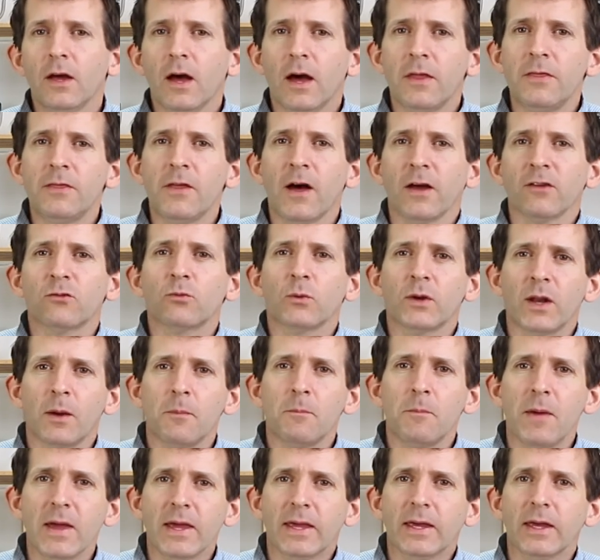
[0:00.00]
and that's when
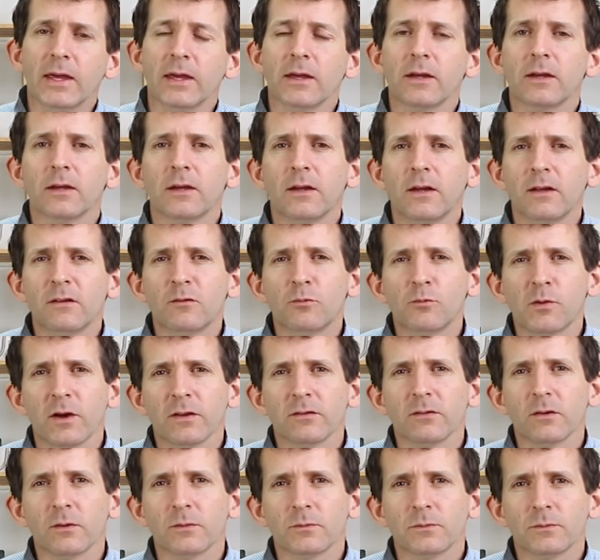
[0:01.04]
I'm making
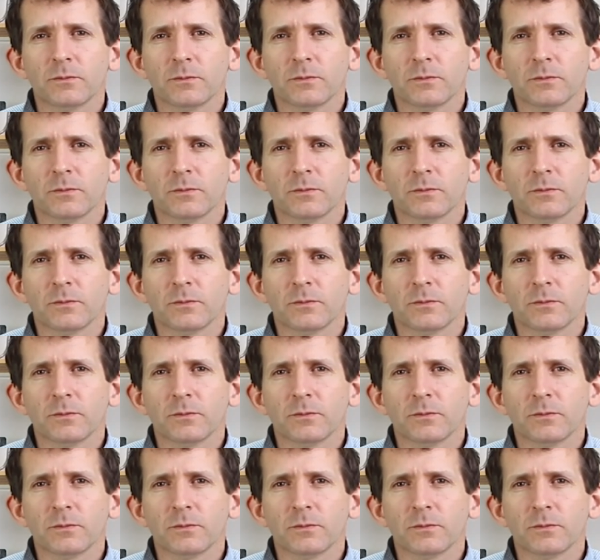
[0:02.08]
espresso.